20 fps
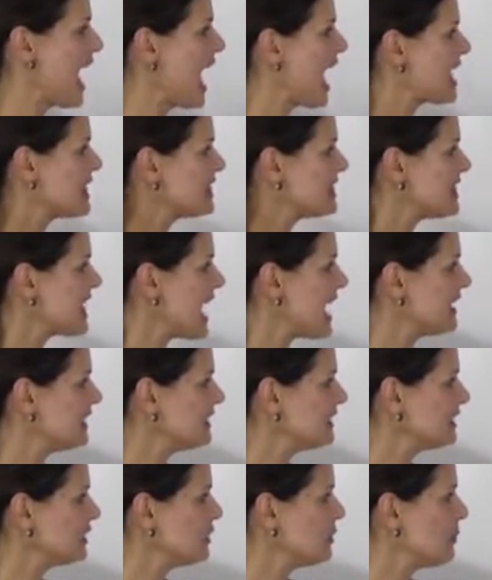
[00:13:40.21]
And
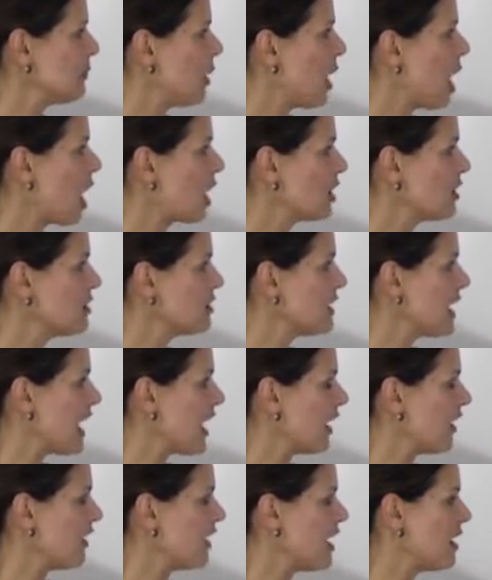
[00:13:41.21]
that little bar
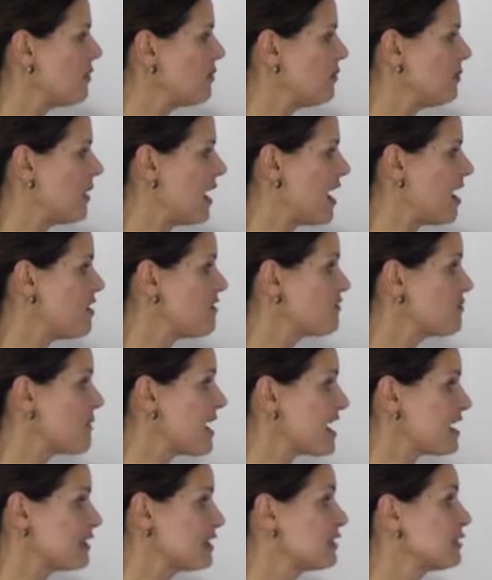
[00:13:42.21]
there above
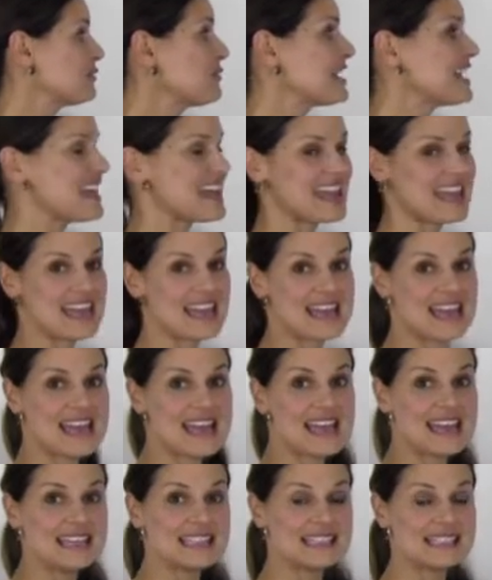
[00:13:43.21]
my 3
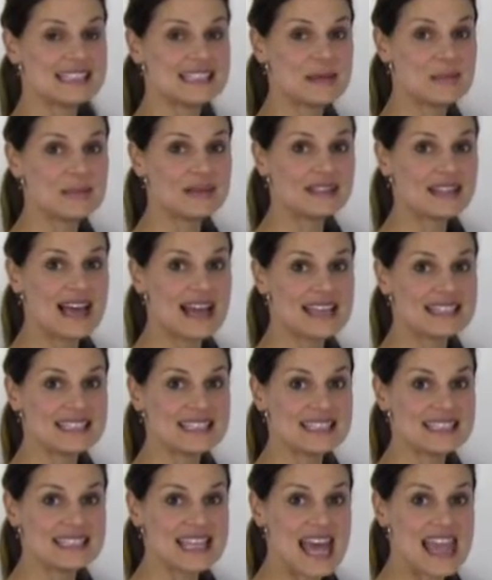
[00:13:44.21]

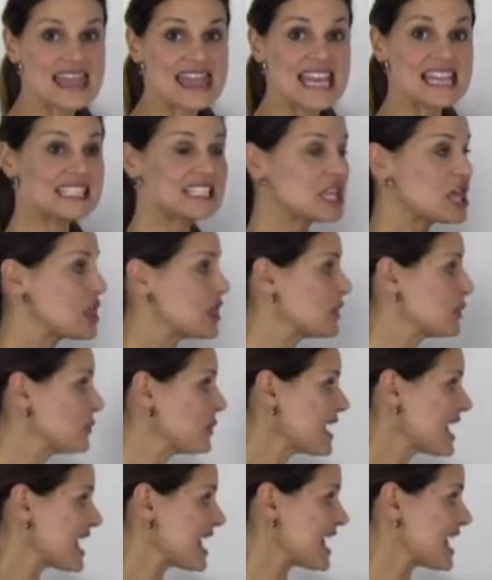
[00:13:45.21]
symbolizes that this
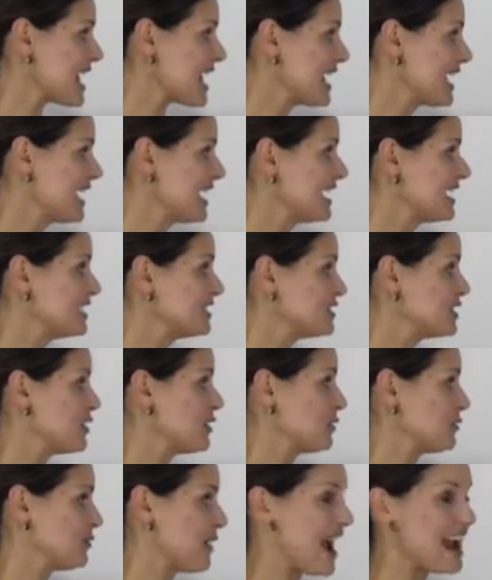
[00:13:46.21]
3 to
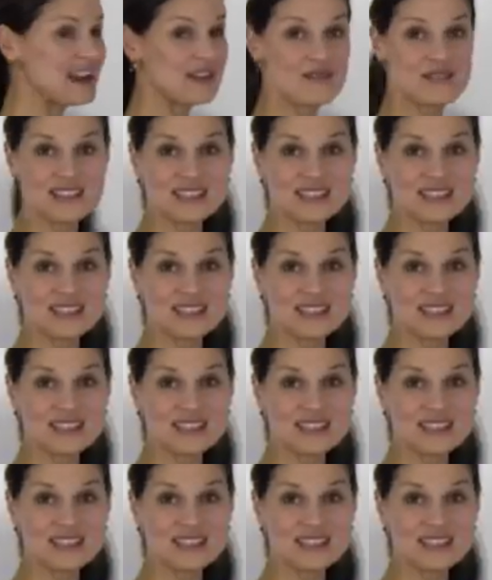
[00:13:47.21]
the right of